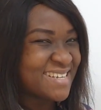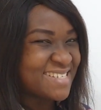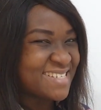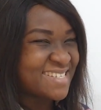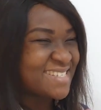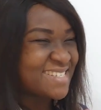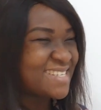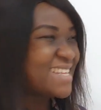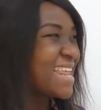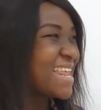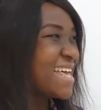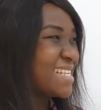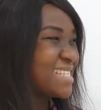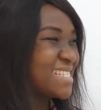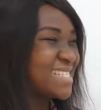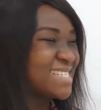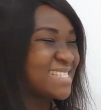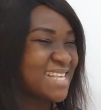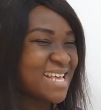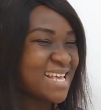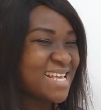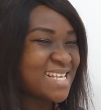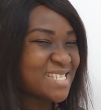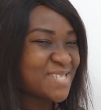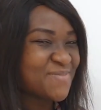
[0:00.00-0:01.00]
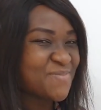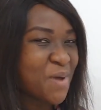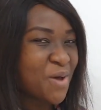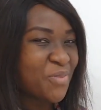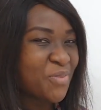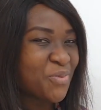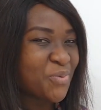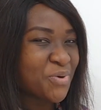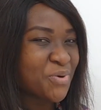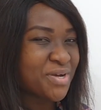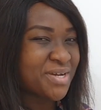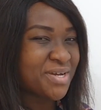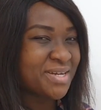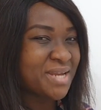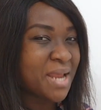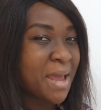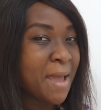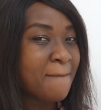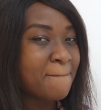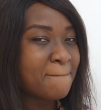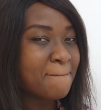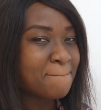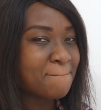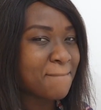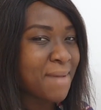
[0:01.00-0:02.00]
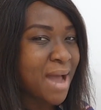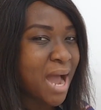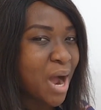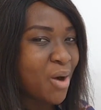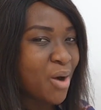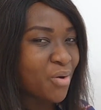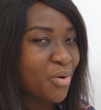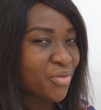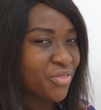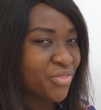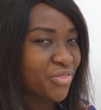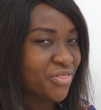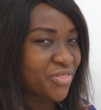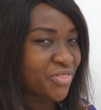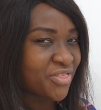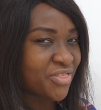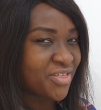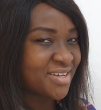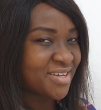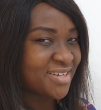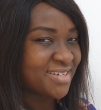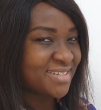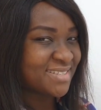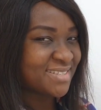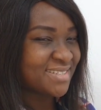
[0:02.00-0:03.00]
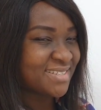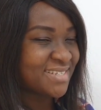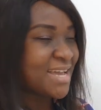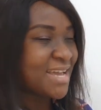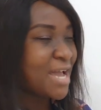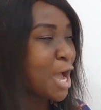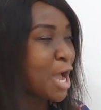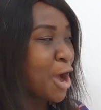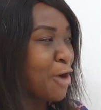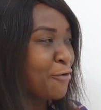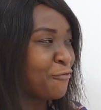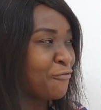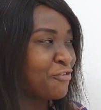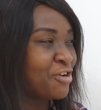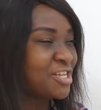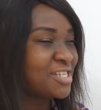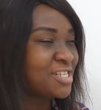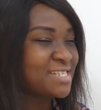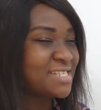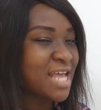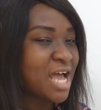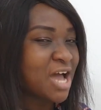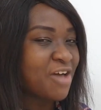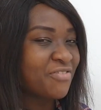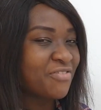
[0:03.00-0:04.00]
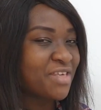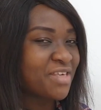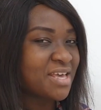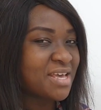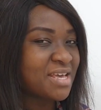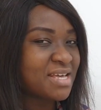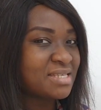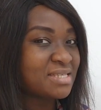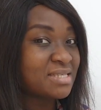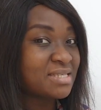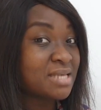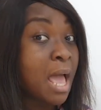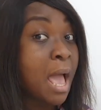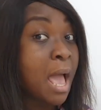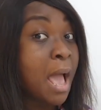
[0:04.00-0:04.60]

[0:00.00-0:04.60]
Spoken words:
So let's spell the word mouth. Our first sound is